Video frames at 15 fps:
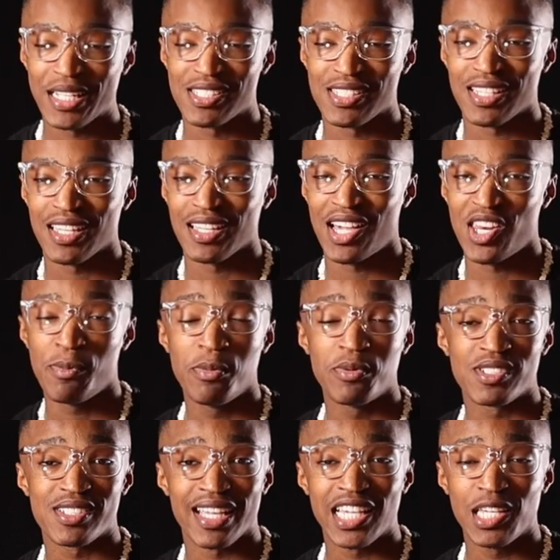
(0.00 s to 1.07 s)
I just can't. I know
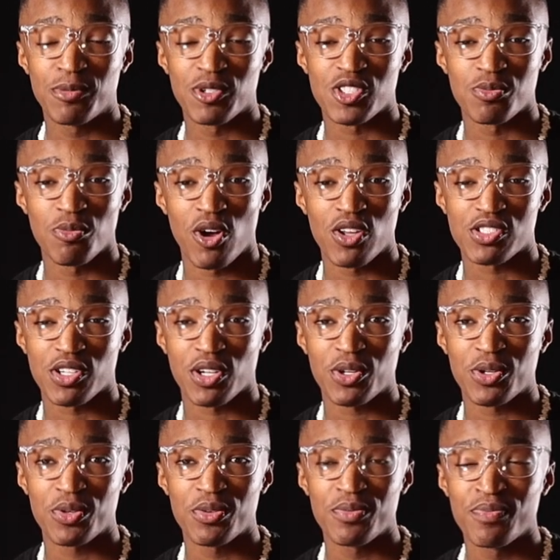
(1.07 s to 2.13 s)
people say keep a small
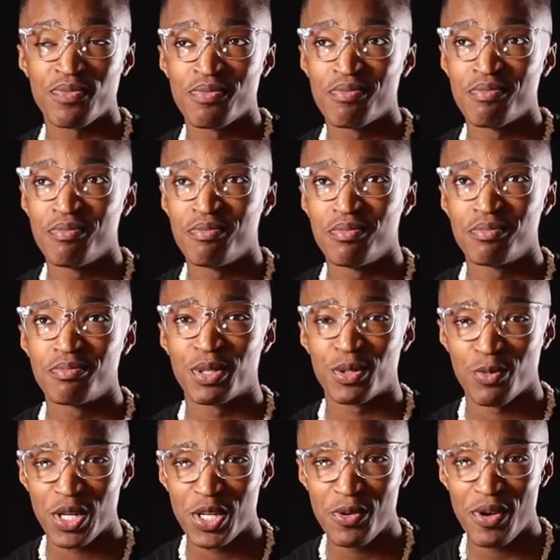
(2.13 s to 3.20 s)
circle,
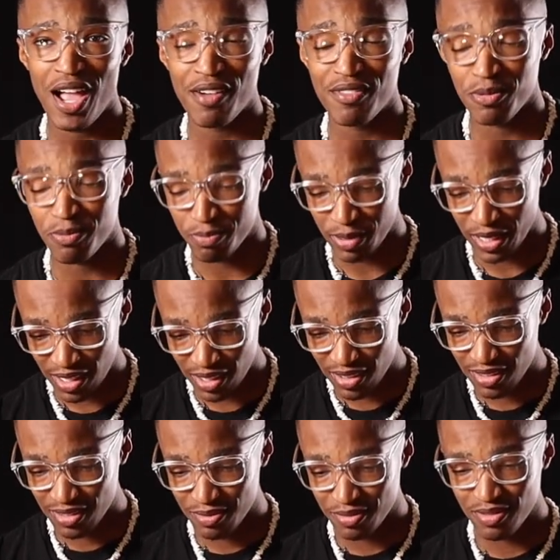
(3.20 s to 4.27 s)
but when you have a big
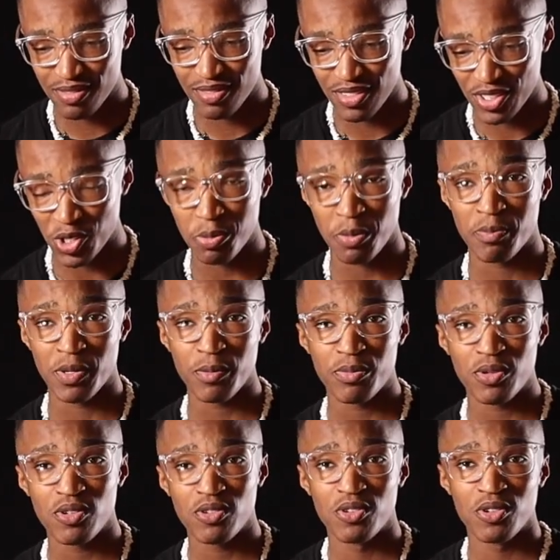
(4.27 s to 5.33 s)
group of
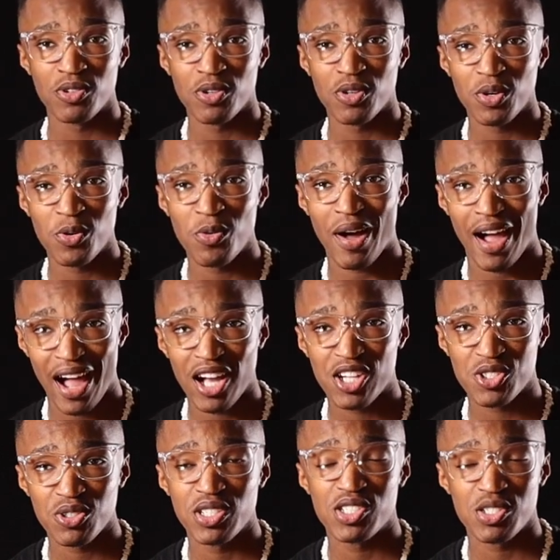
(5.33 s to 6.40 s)
people who
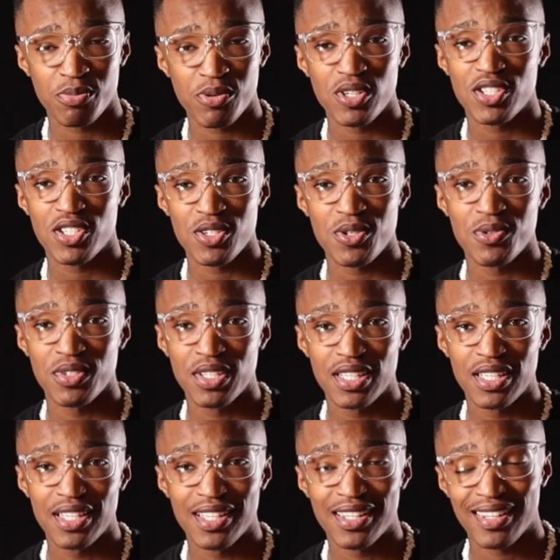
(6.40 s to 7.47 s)
actually support you,
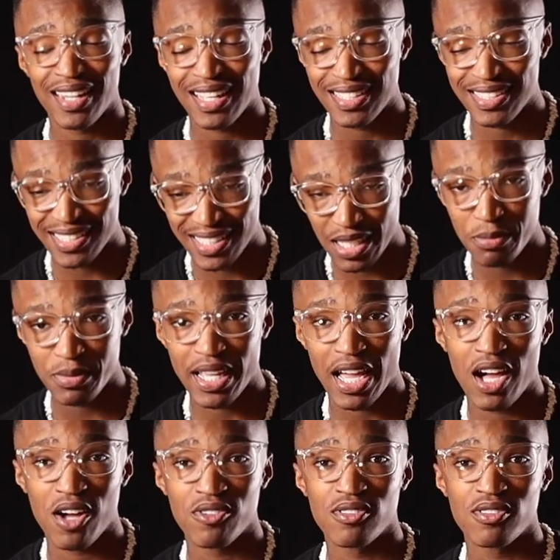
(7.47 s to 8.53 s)
like deep
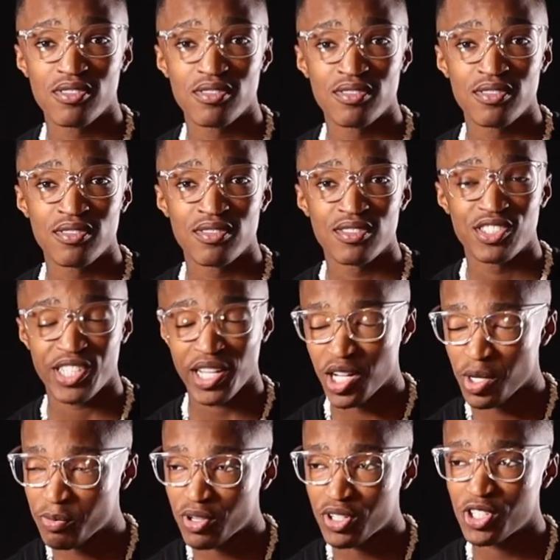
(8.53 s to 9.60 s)
down,
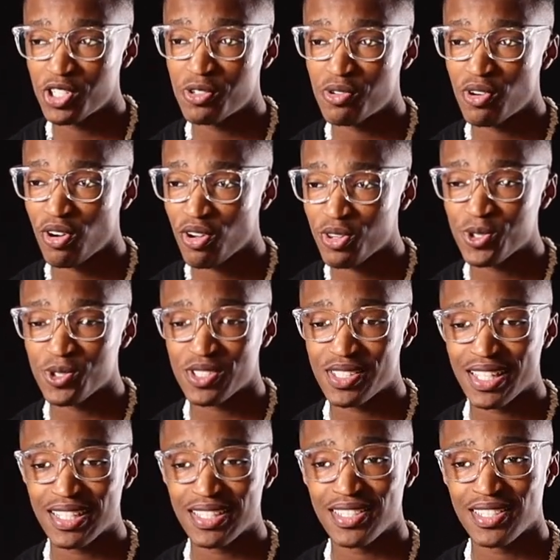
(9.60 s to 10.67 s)
check up on you, all those
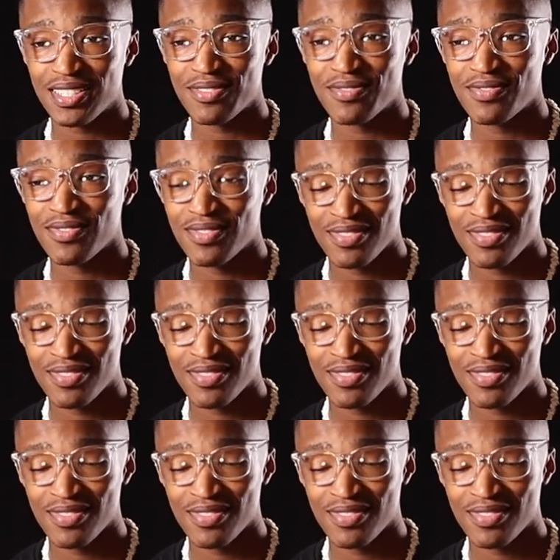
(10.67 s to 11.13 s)
things,